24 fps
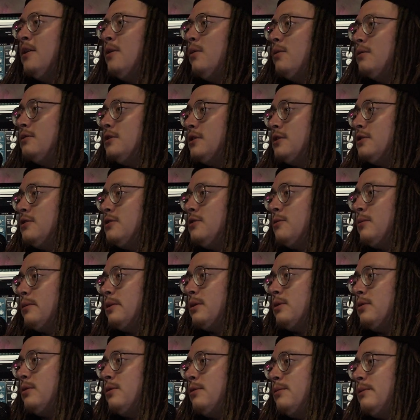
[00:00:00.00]
which is super
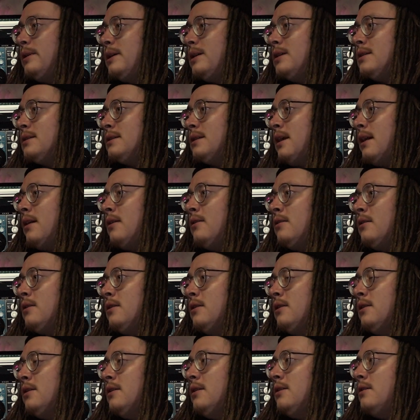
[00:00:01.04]
cool, because now
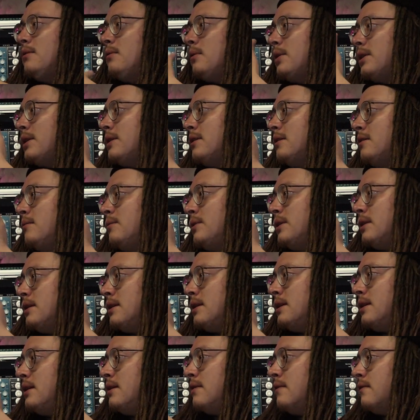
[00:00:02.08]
with the
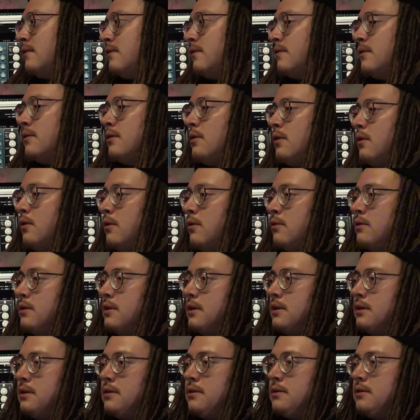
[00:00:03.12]
ability of all
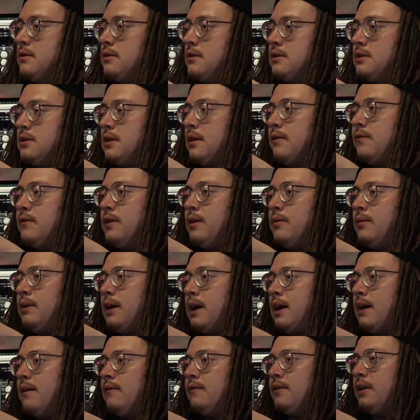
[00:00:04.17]
the stuff that we
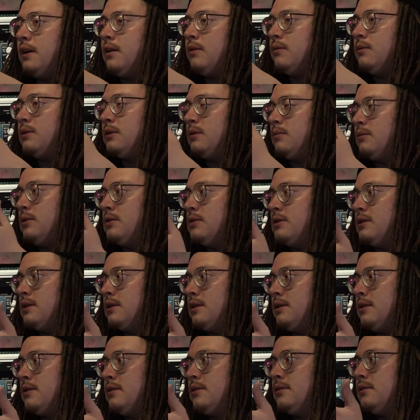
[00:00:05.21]
have now with the
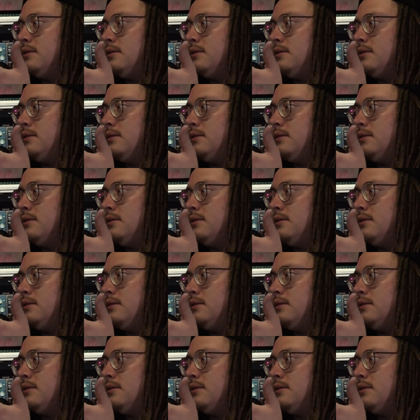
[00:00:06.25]
music,